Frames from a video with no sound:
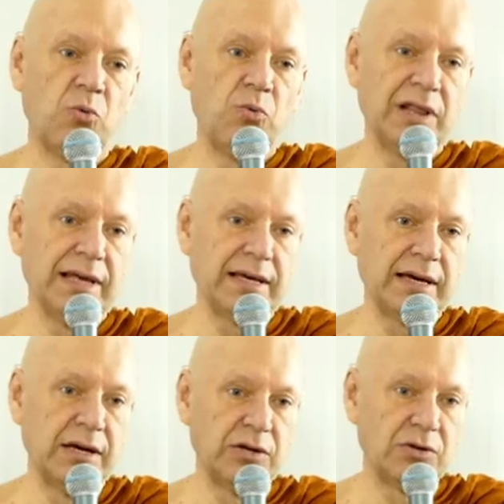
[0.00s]
willing
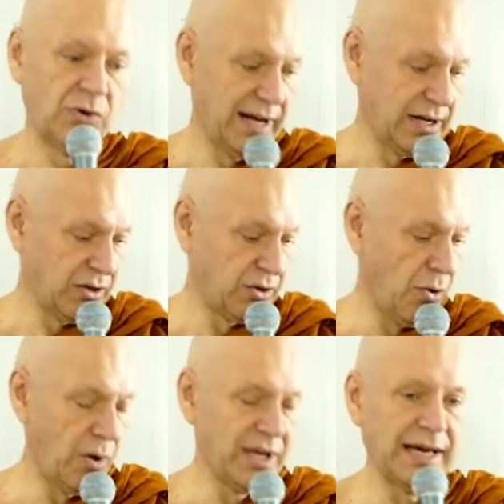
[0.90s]
to let
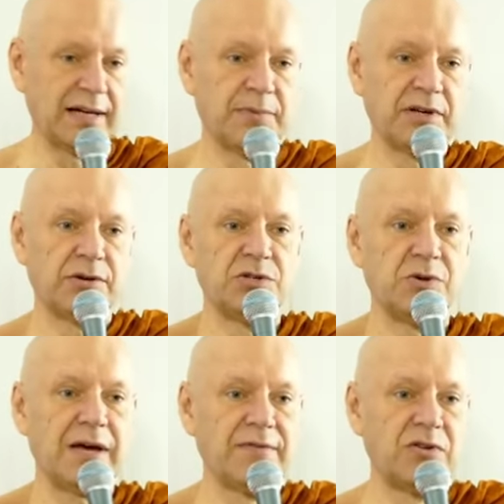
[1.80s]
go yet because you
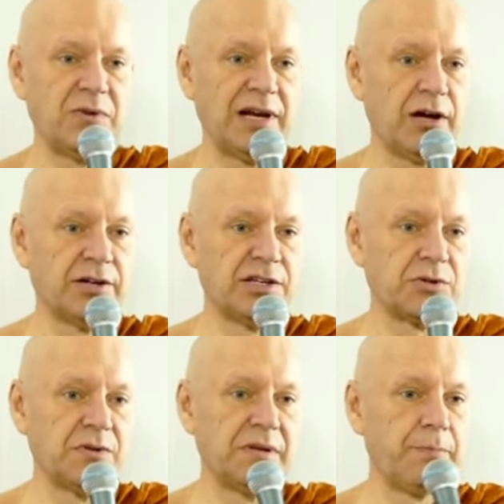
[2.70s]
haven't really
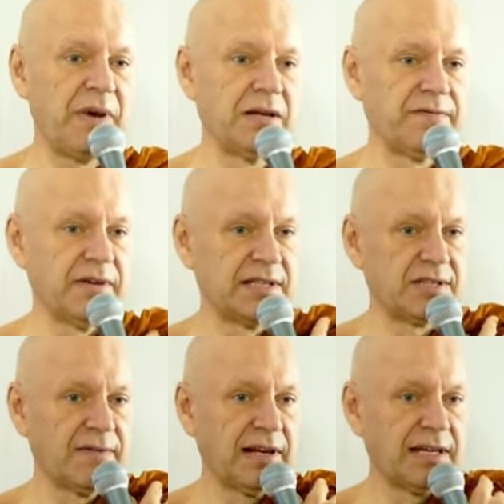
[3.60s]
understood the benefits
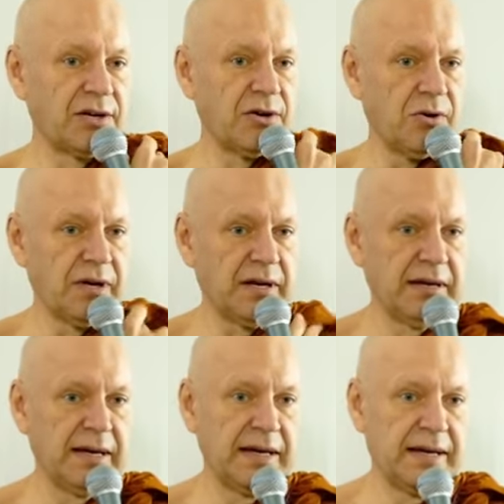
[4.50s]
of letting go.
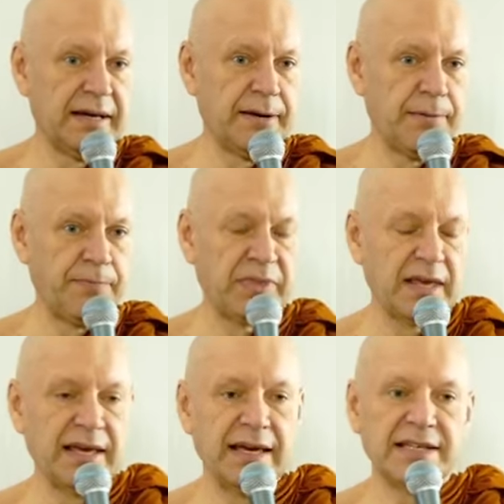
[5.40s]

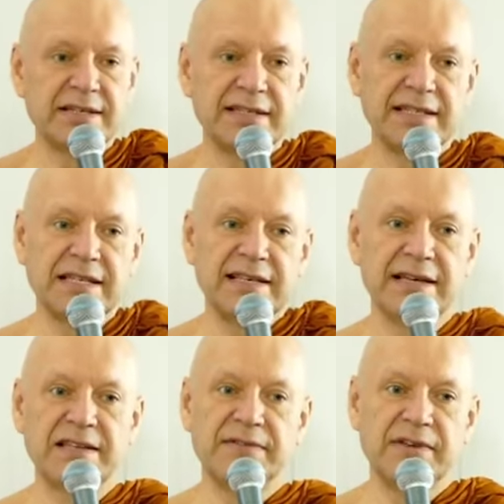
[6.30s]
So this
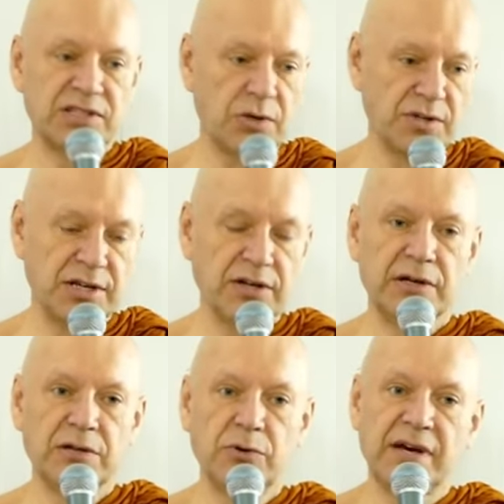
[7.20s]
is so
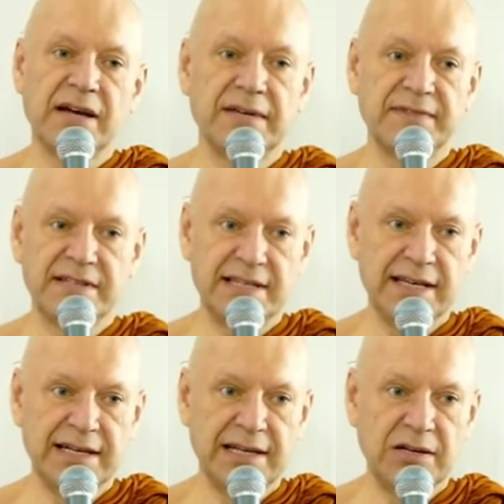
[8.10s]
subtle, you can't even
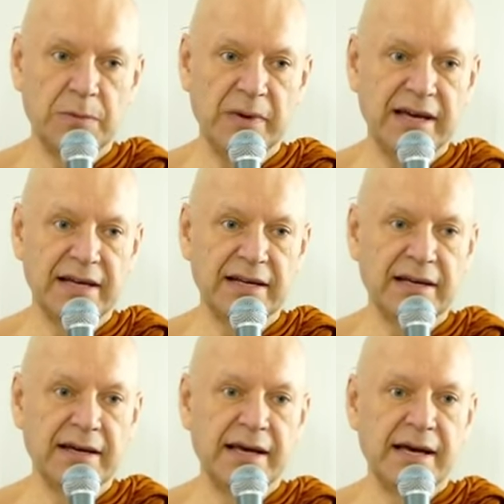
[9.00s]
see it in your
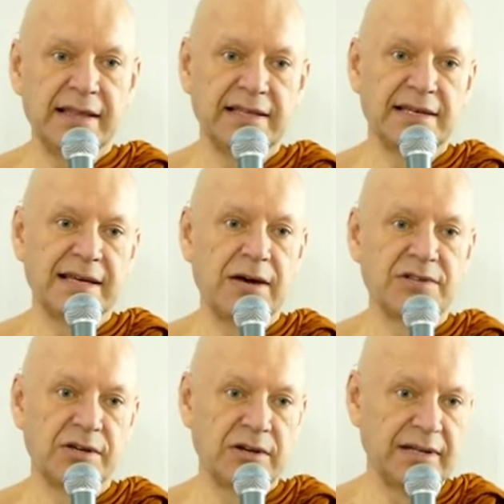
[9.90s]
mind. This is how
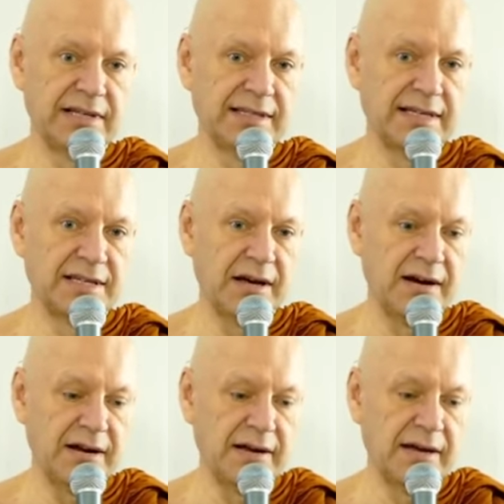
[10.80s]
subtle these things
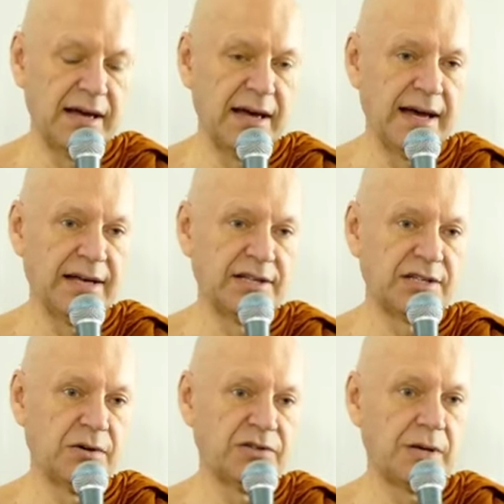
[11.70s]
are. And
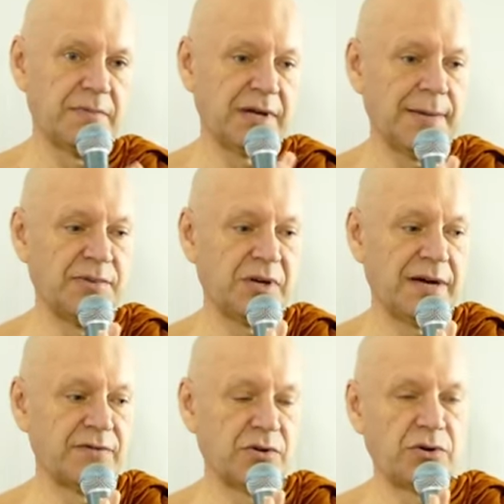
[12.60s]
so sometimes you
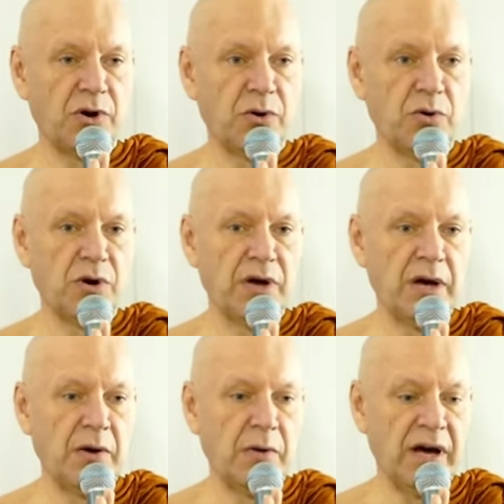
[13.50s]
have to go
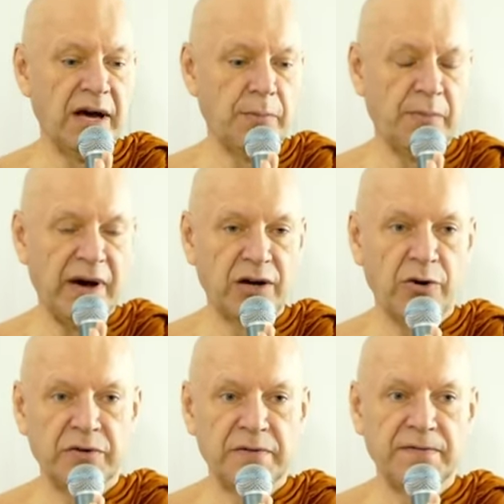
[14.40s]
by
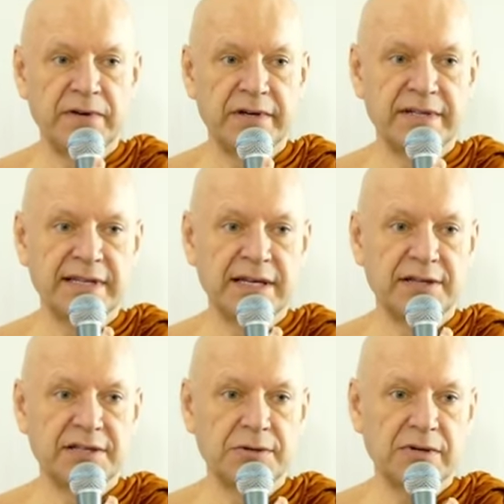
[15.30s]
confidence in the
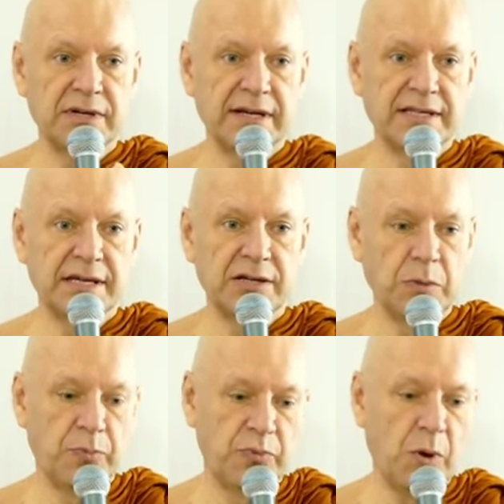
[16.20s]
suttas, the
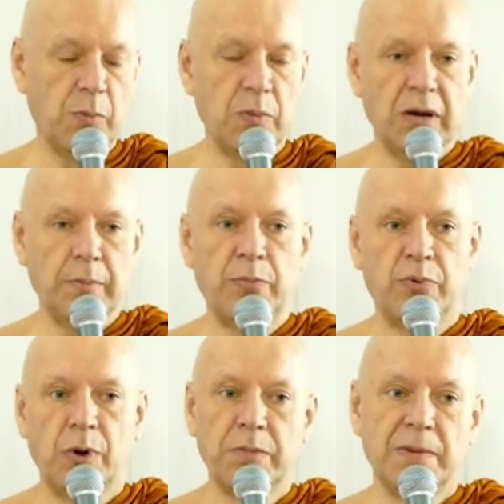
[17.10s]
problem
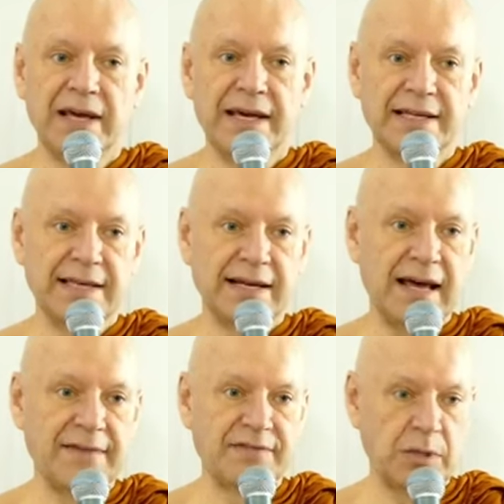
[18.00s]
probably is that I
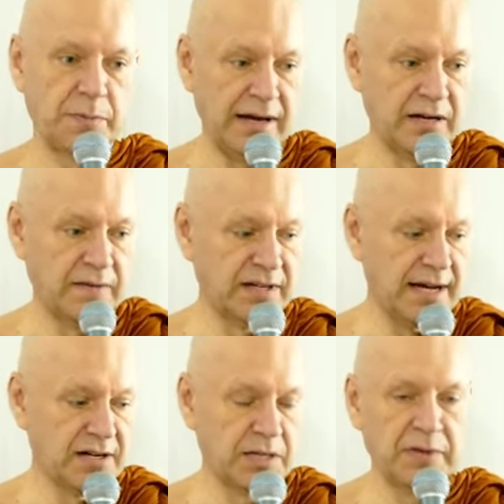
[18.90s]
have some kind of
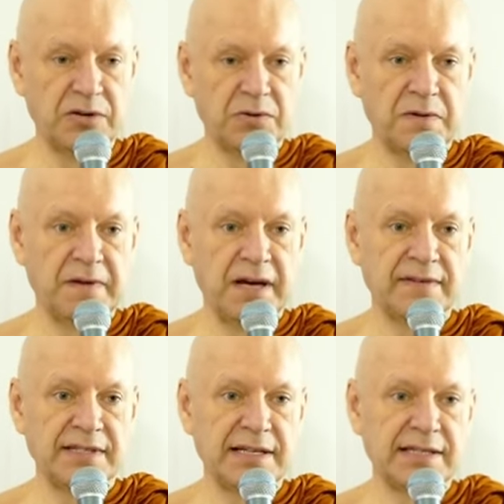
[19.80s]
attachment to the five
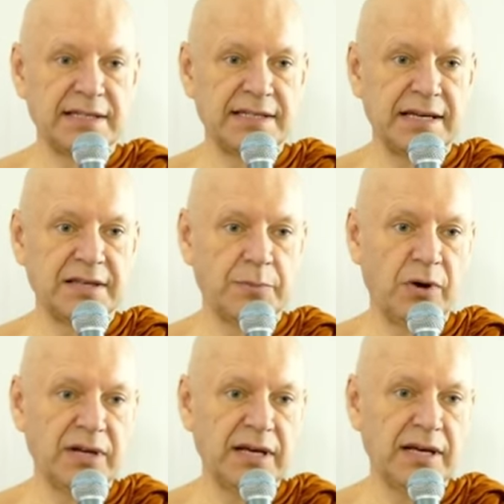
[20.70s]
senses and the
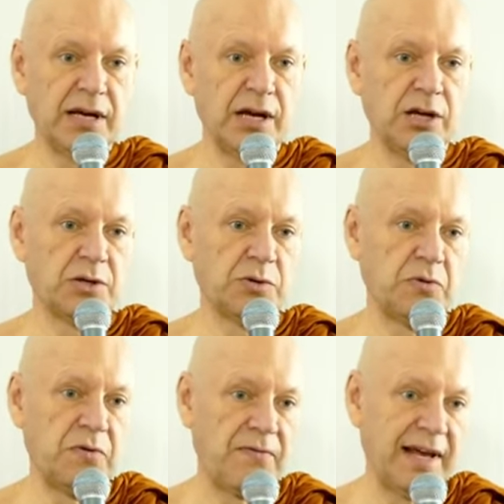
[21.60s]
body. So you
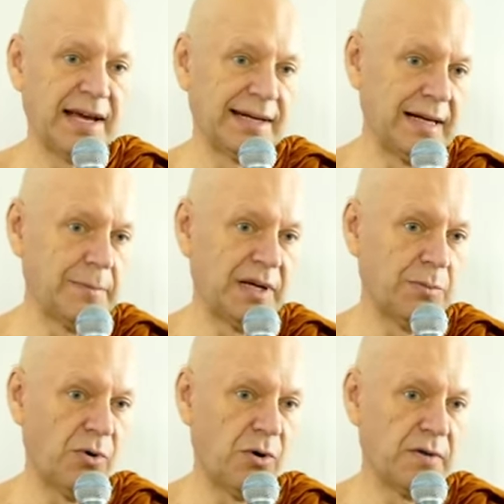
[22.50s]
reflect a little bit
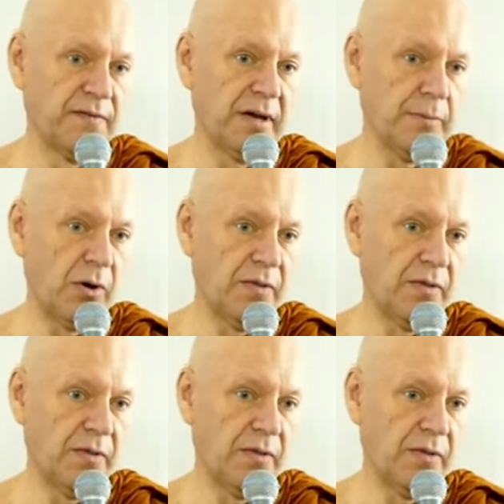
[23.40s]
more on them